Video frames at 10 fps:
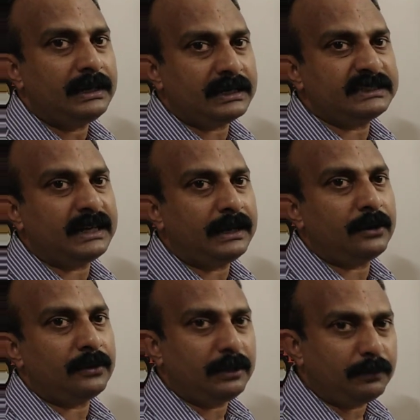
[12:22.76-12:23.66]
exerted
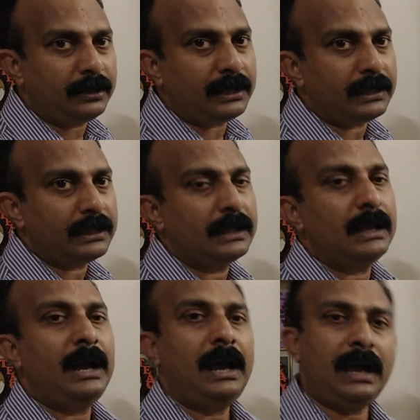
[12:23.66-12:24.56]
on the body.
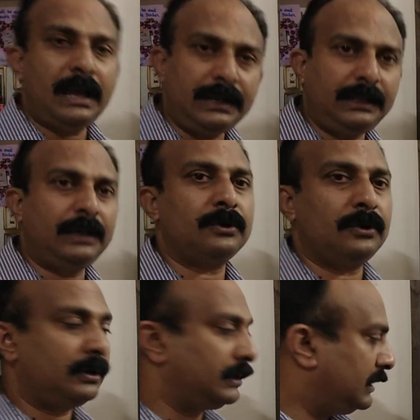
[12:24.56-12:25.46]
And they
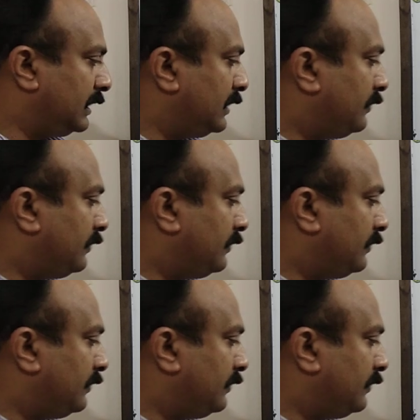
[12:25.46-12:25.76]
got